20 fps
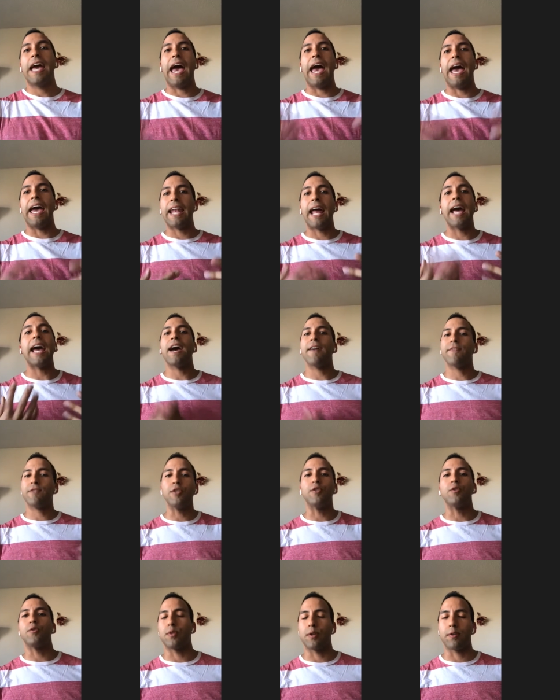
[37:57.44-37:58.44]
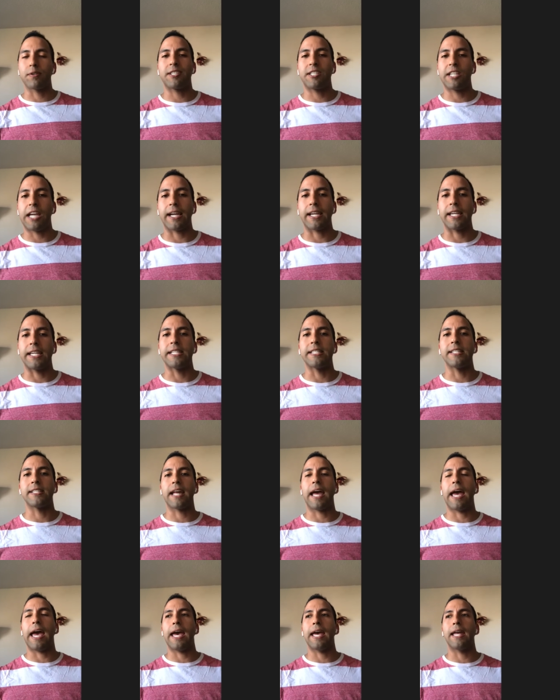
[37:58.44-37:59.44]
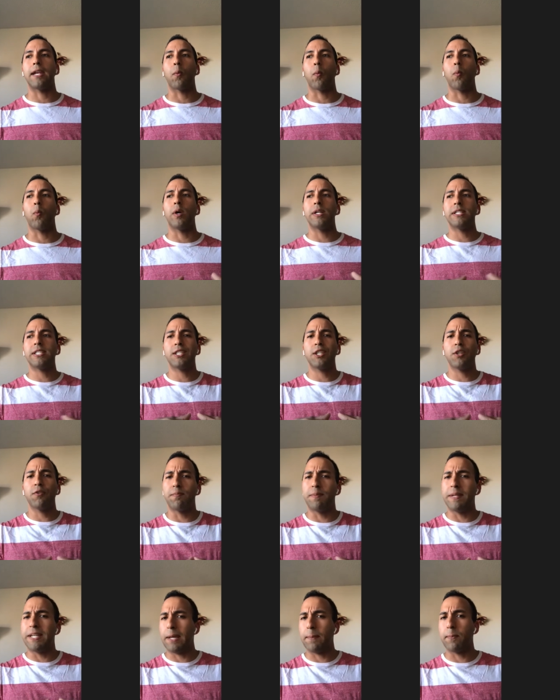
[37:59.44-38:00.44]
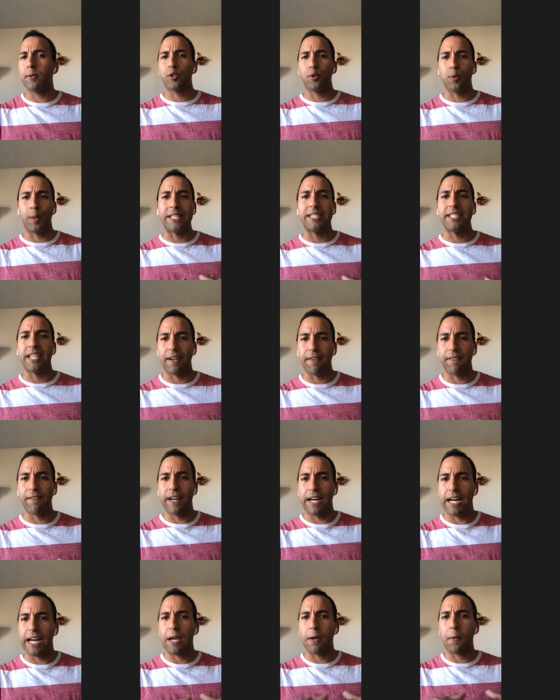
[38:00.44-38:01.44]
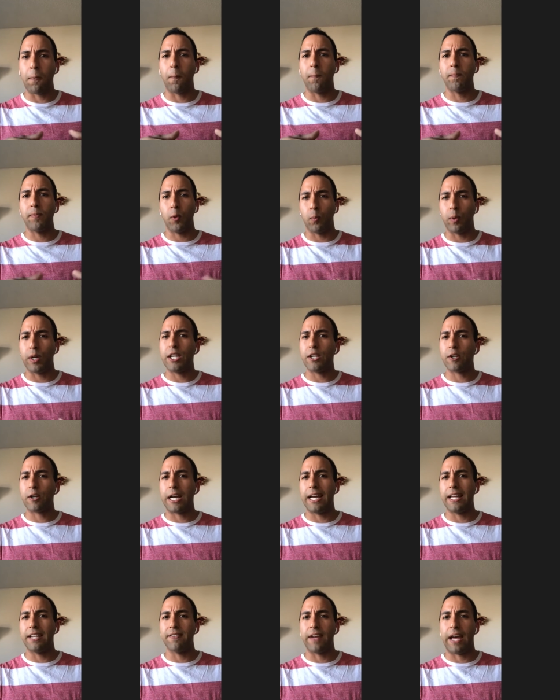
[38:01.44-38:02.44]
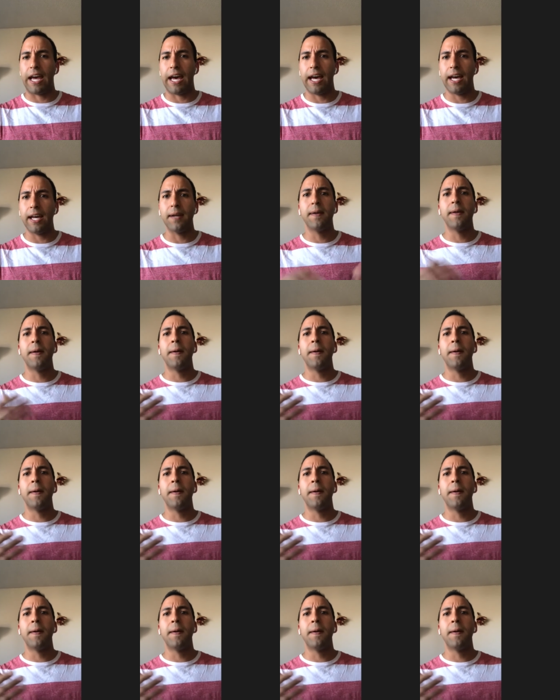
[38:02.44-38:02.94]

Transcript: And I have to do those check-ins. And once you've been able to identify where you're kind of at,